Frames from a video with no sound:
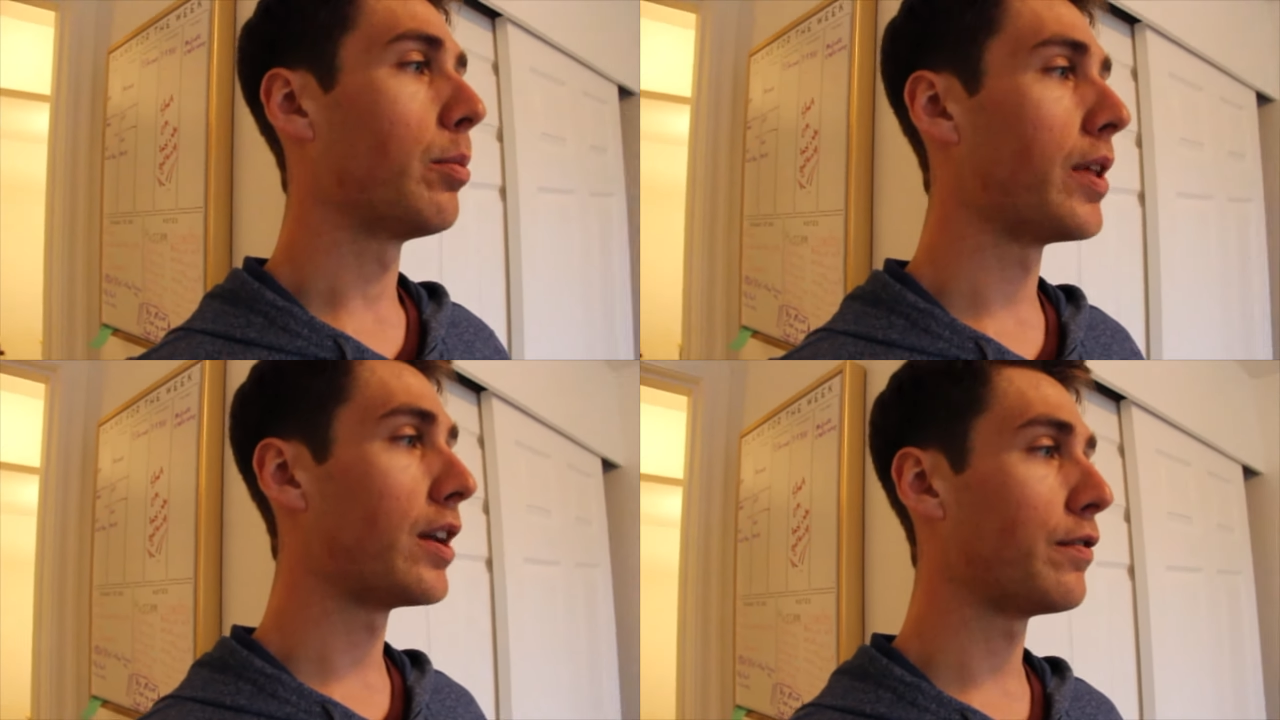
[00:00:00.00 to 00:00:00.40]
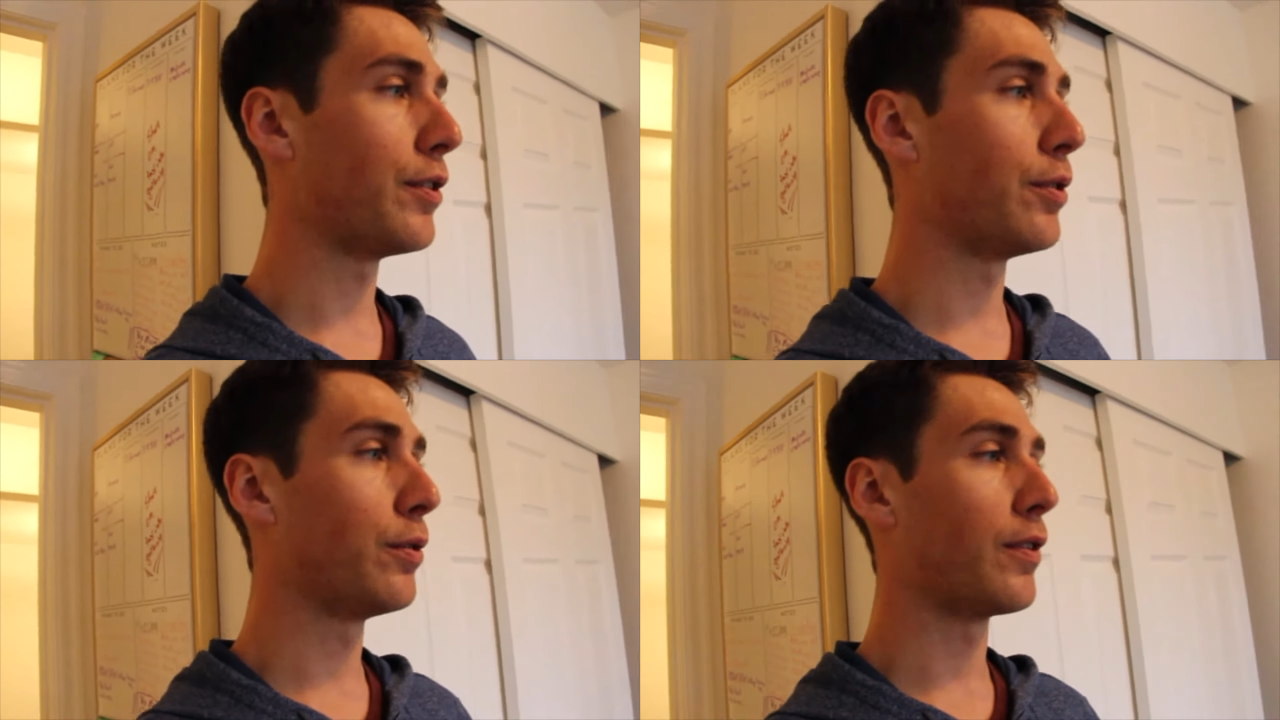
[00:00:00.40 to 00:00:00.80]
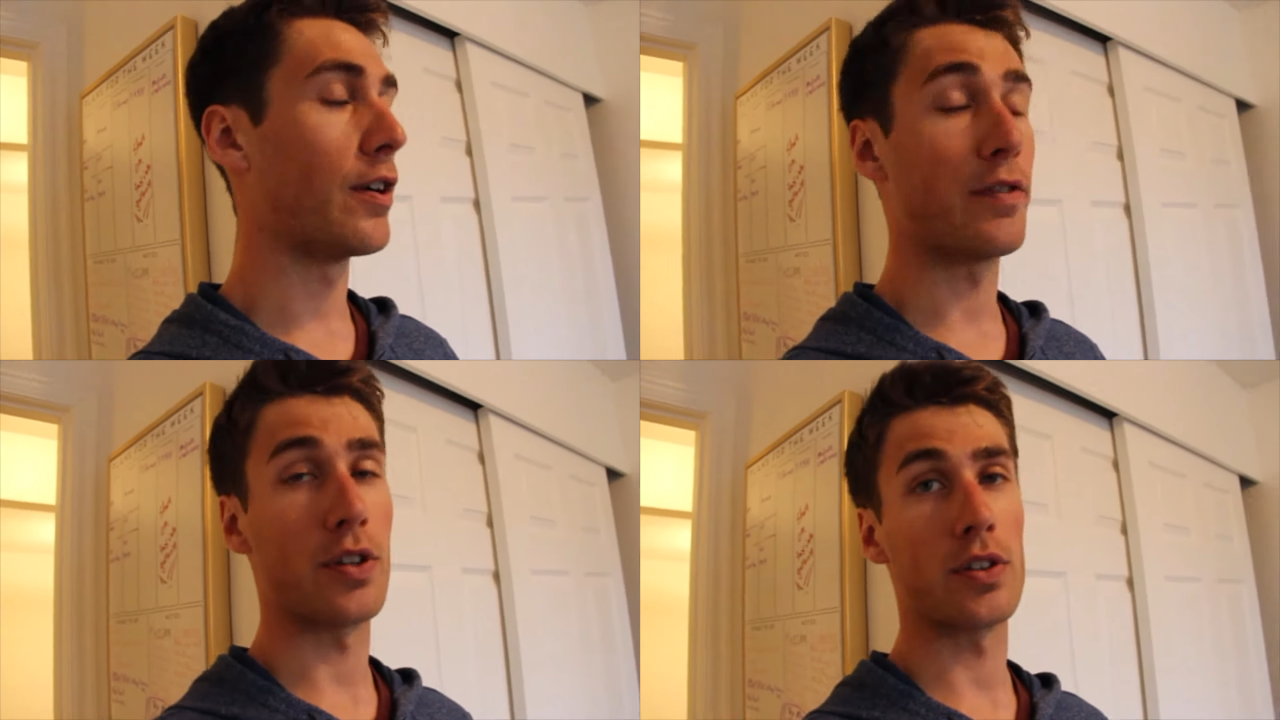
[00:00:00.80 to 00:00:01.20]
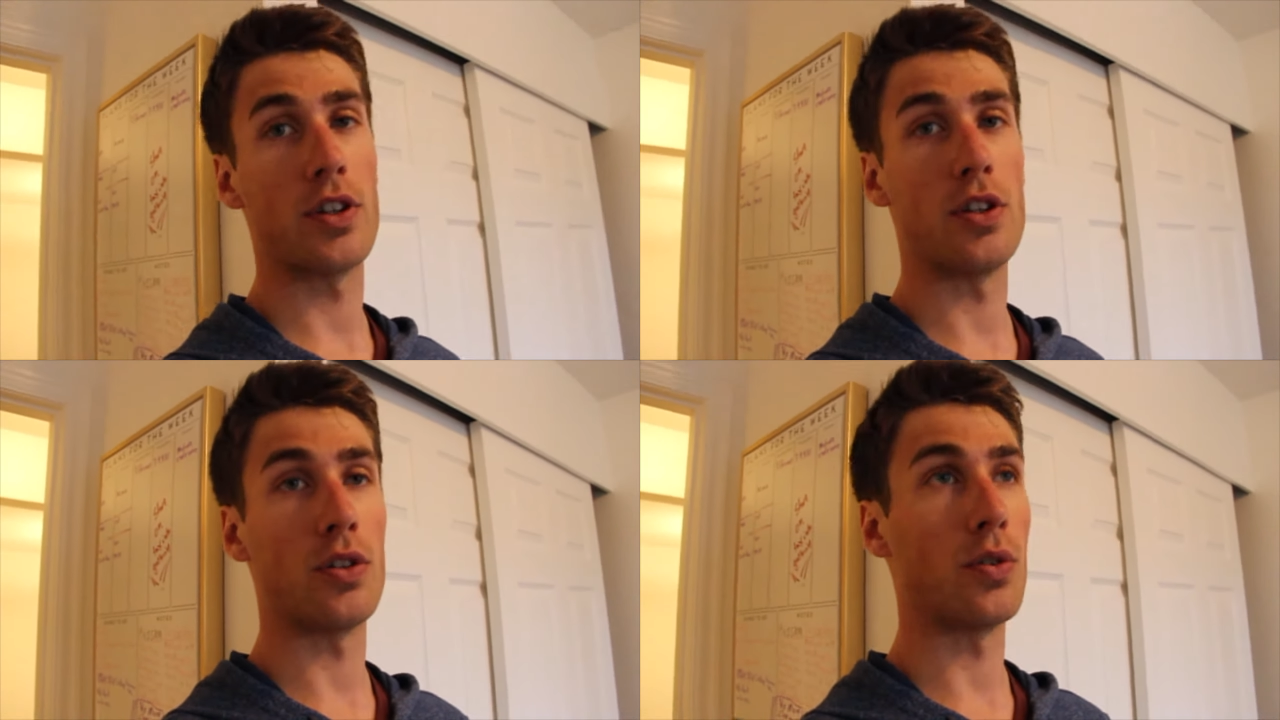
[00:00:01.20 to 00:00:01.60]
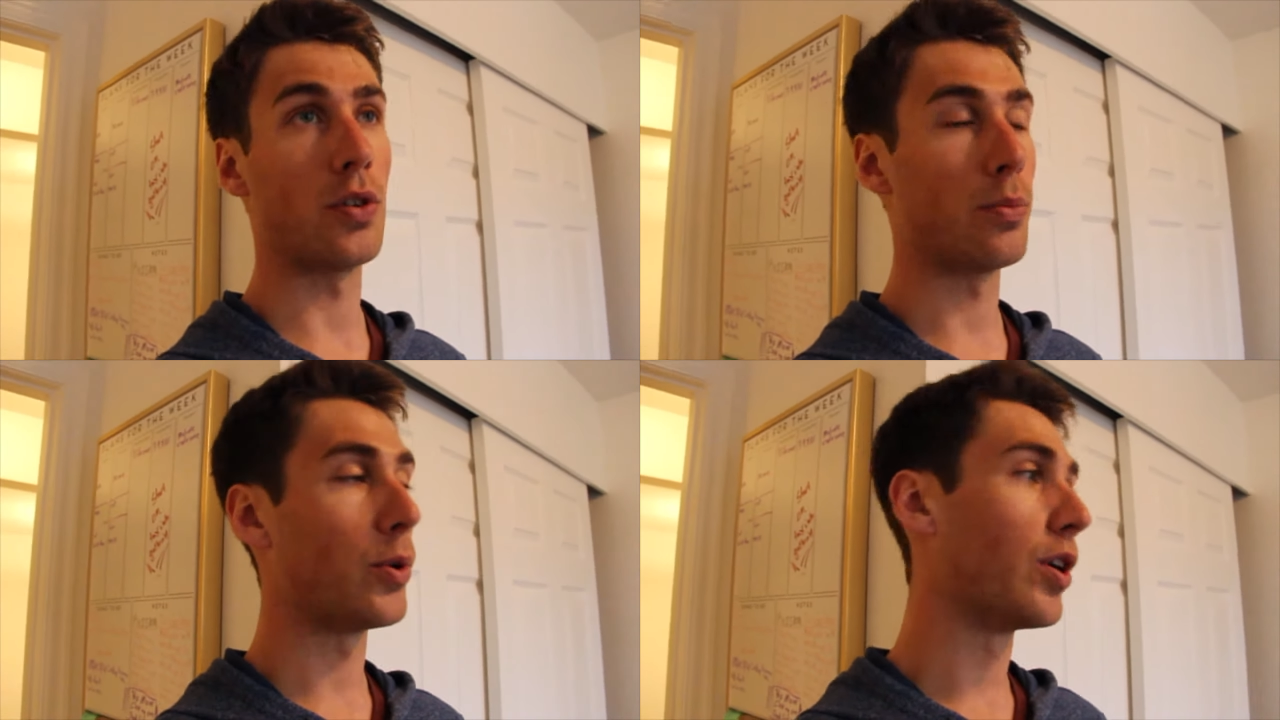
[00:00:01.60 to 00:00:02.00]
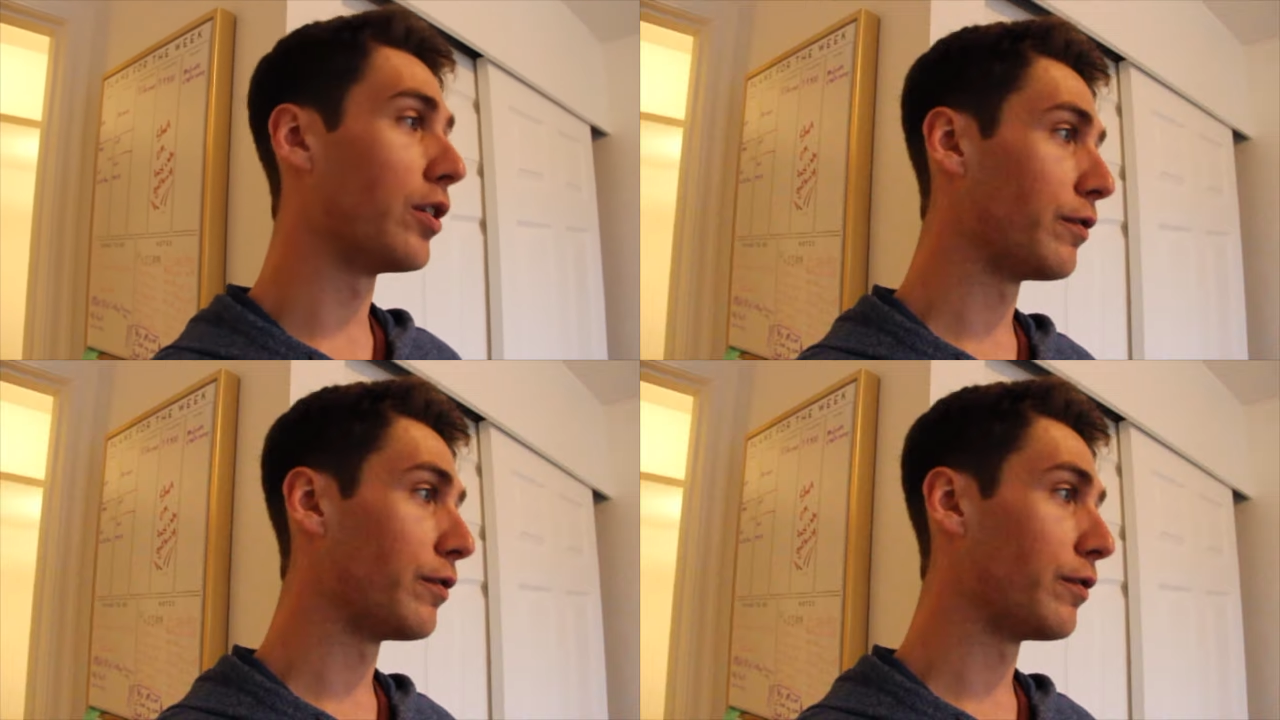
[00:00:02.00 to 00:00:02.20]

But then if you are feeling good, you can do a little more.